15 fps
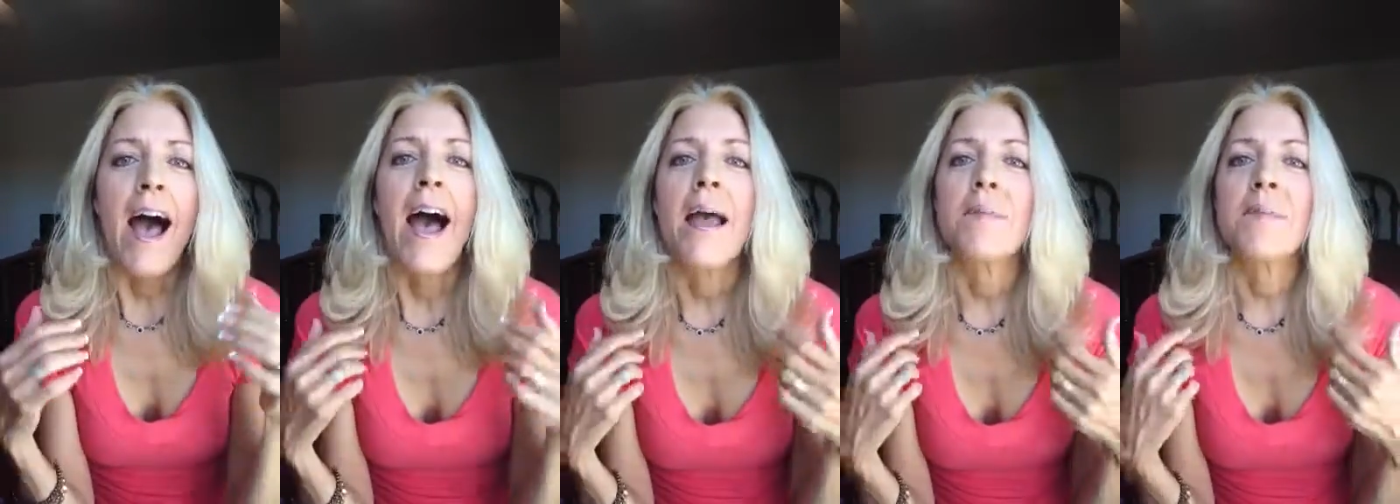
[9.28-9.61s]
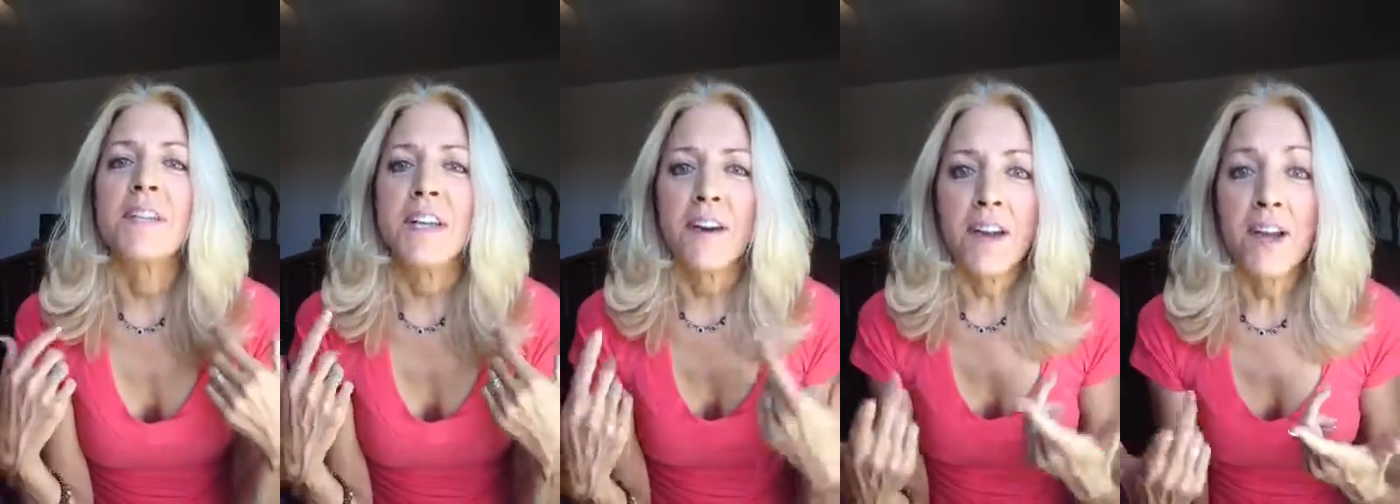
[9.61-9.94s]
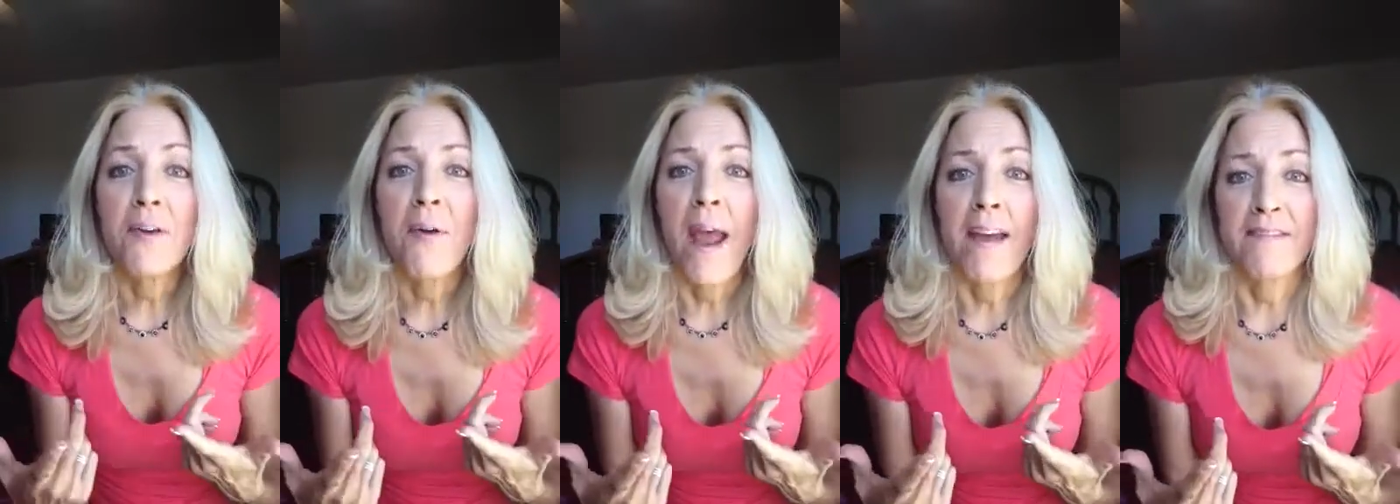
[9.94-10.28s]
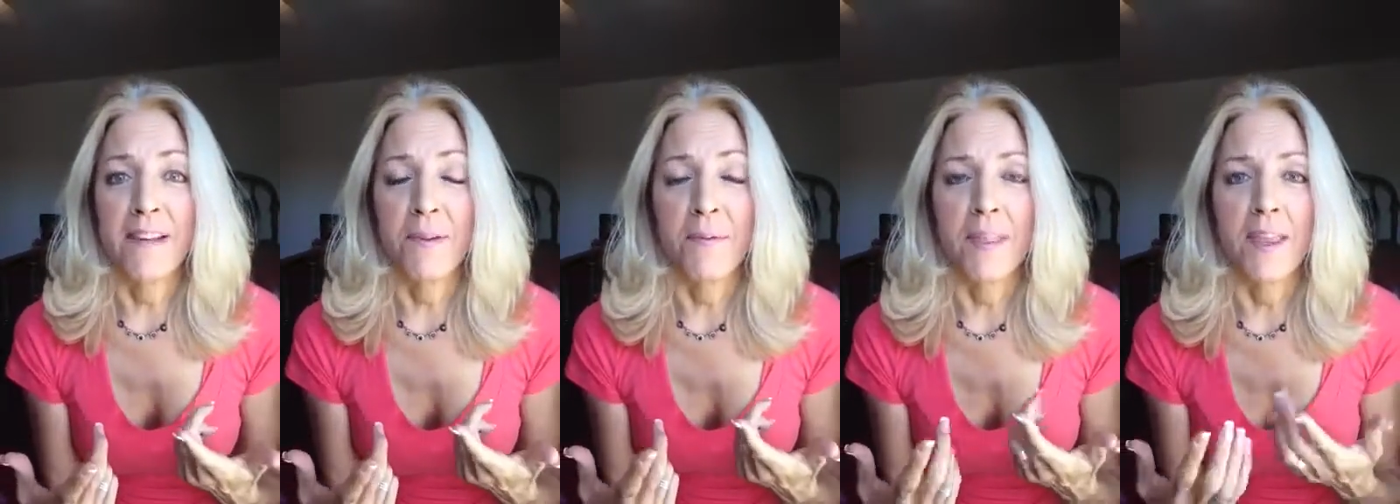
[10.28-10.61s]
I'm sharing a
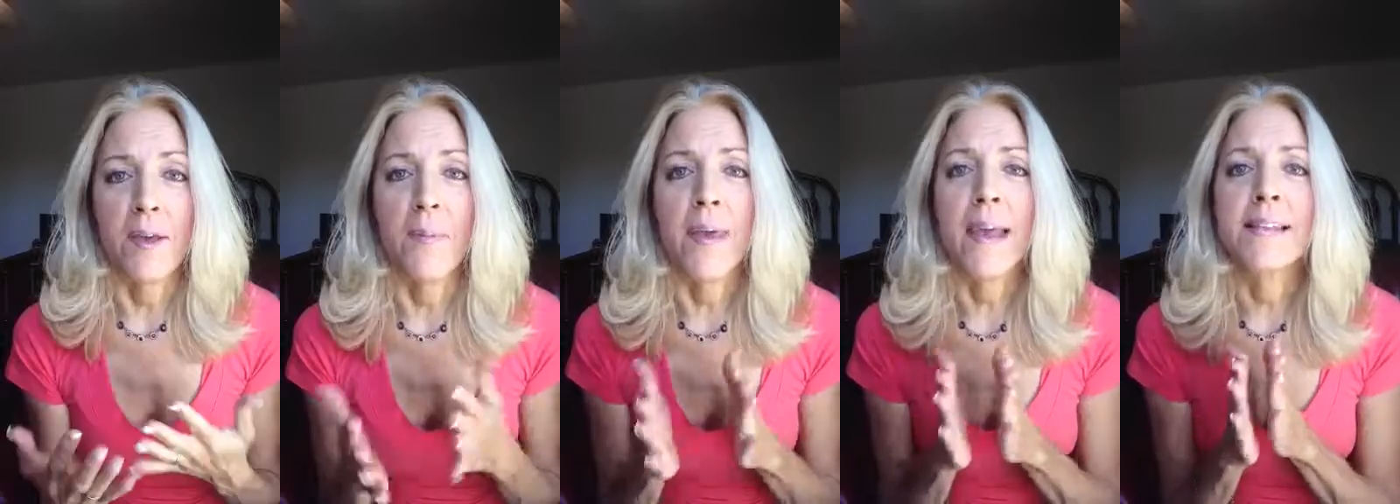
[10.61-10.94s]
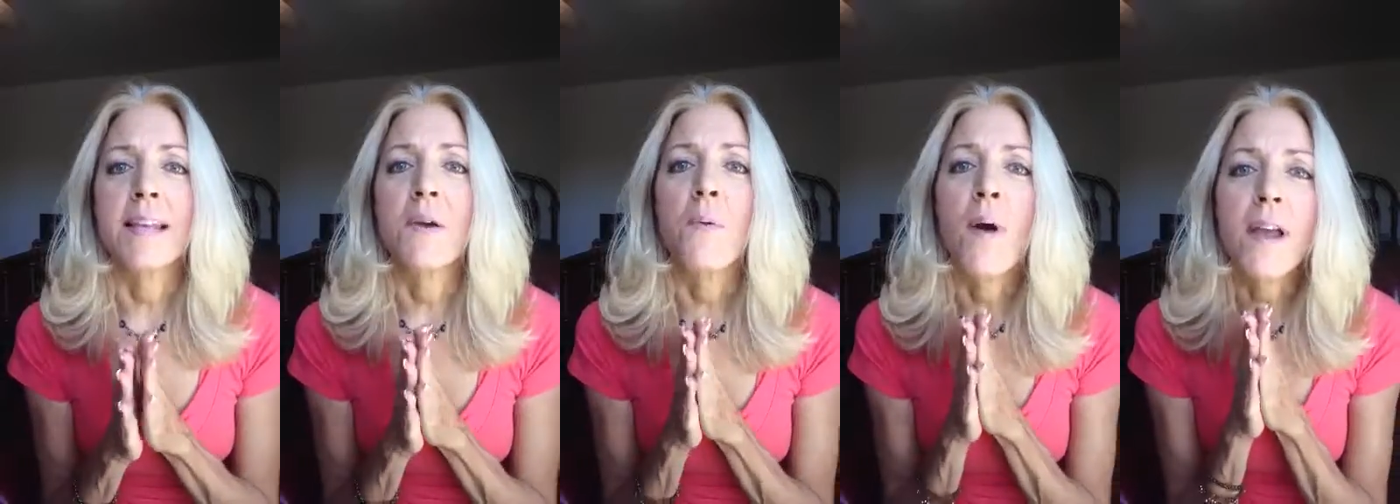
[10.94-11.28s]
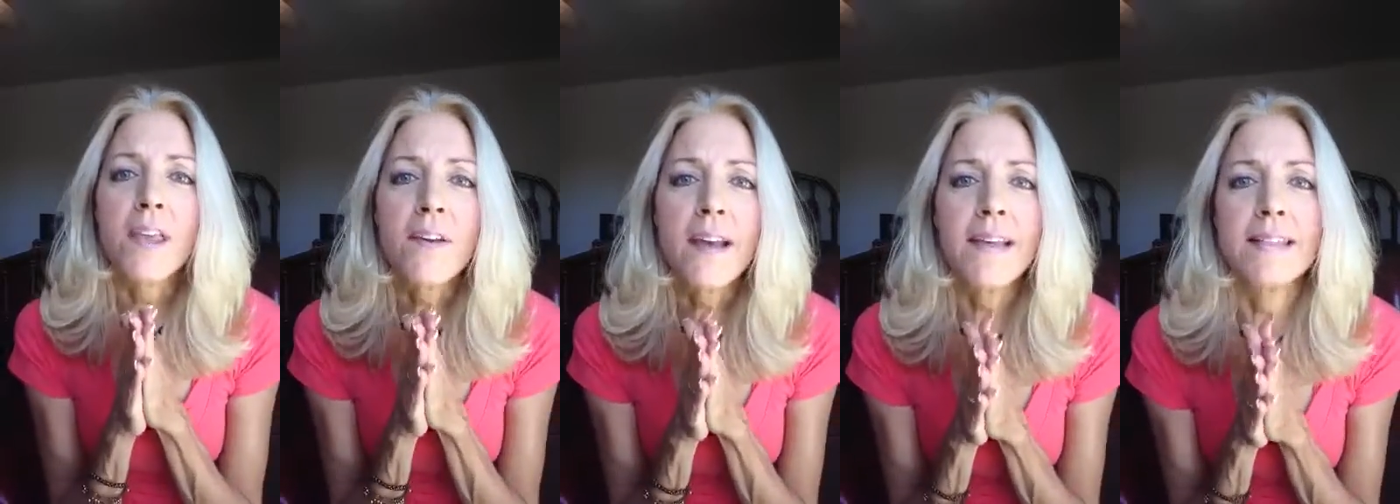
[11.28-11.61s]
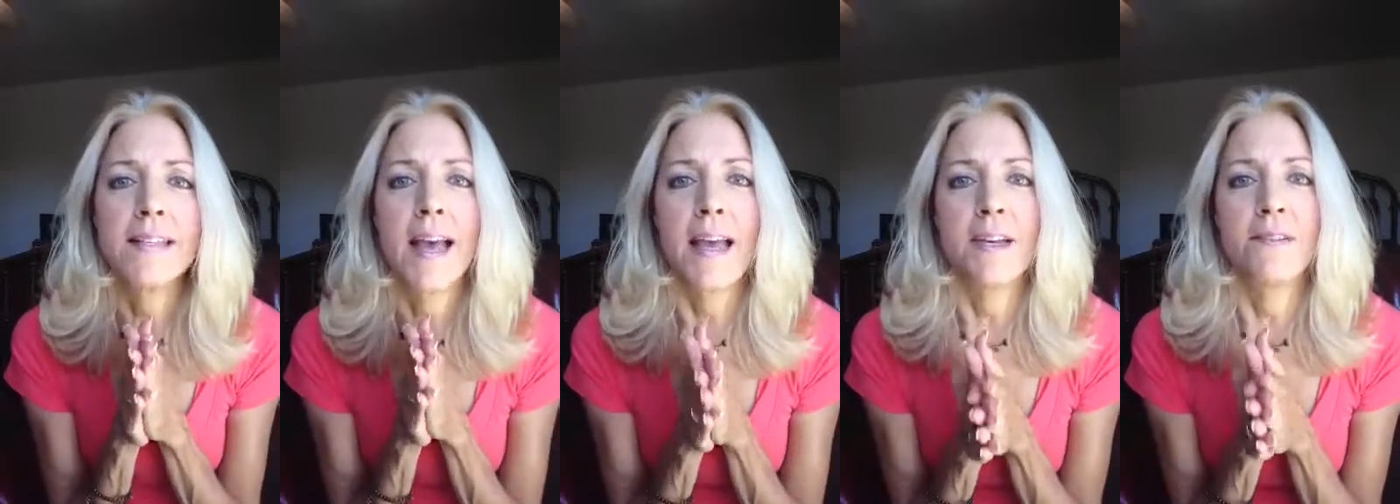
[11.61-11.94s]
graphic with you because I want you guys
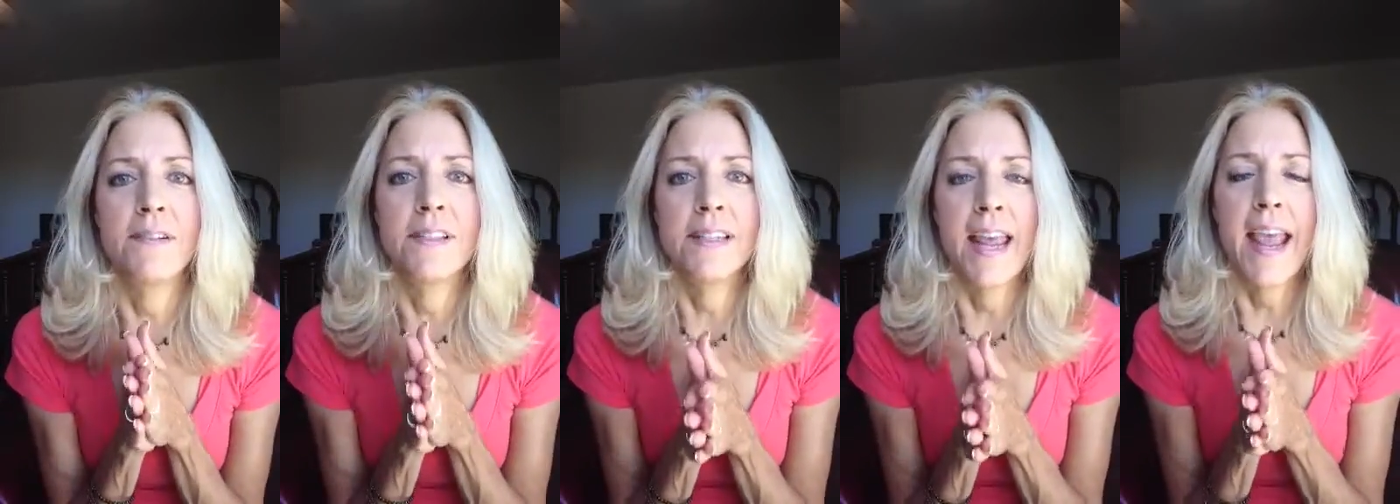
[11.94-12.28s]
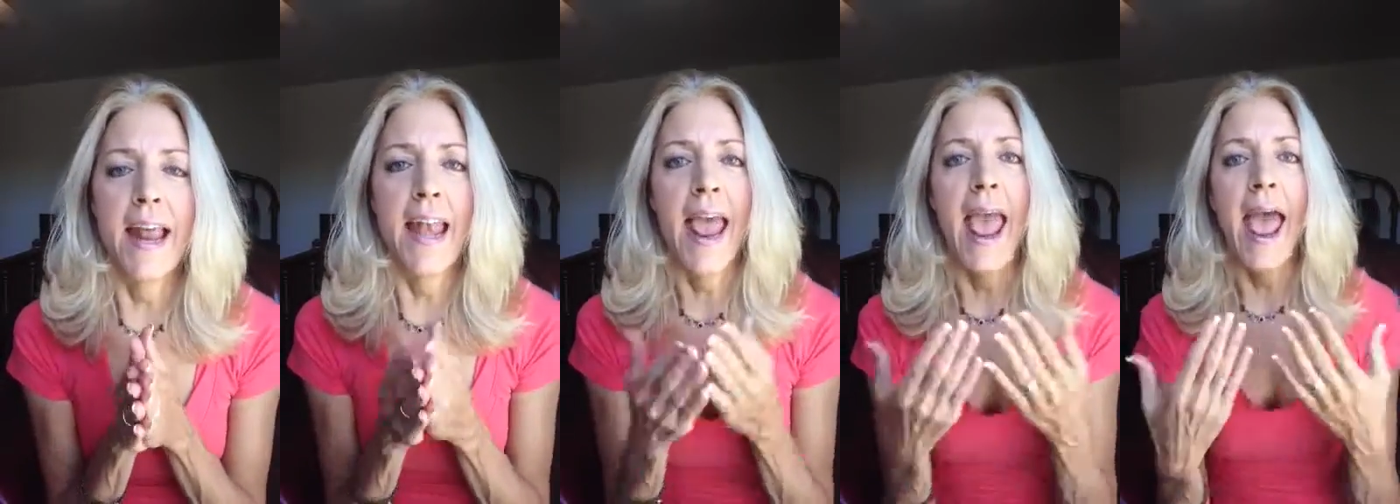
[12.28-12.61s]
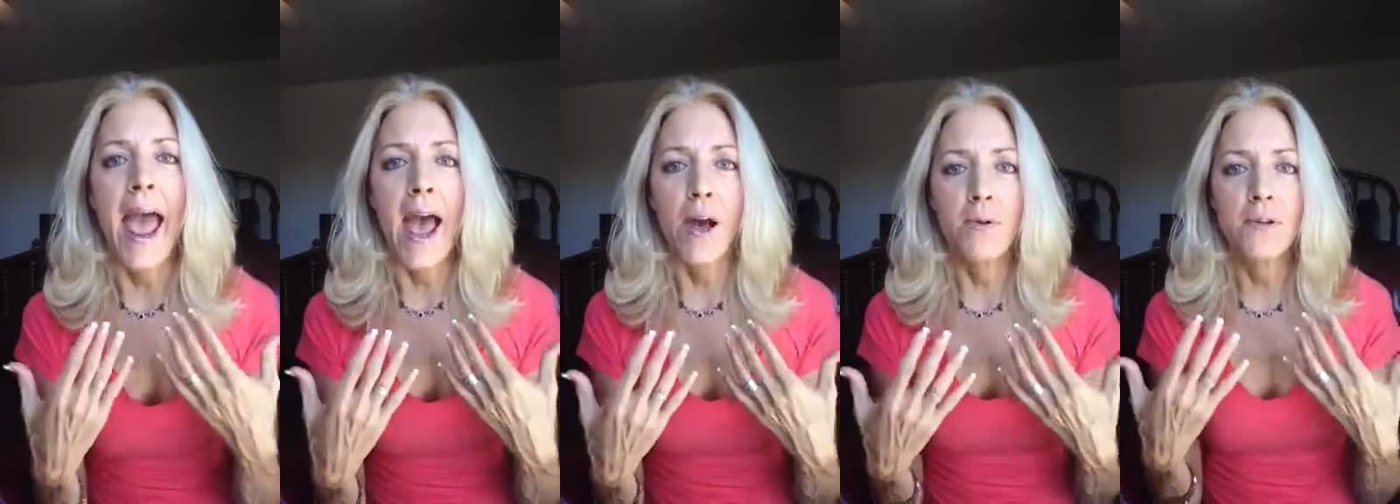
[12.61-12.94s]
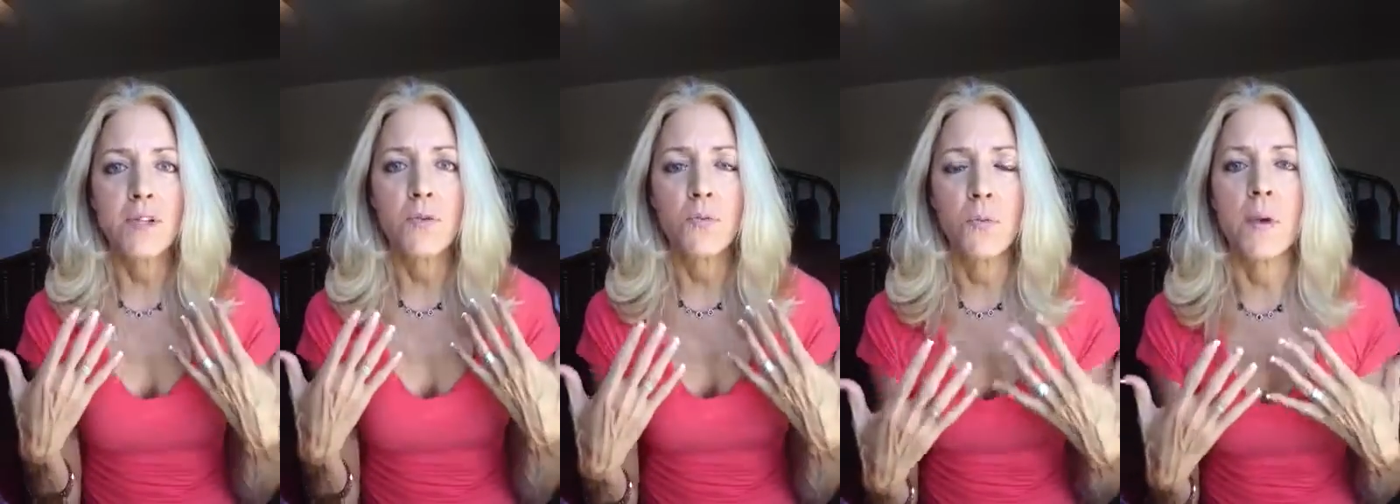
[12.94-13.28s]
to understand how to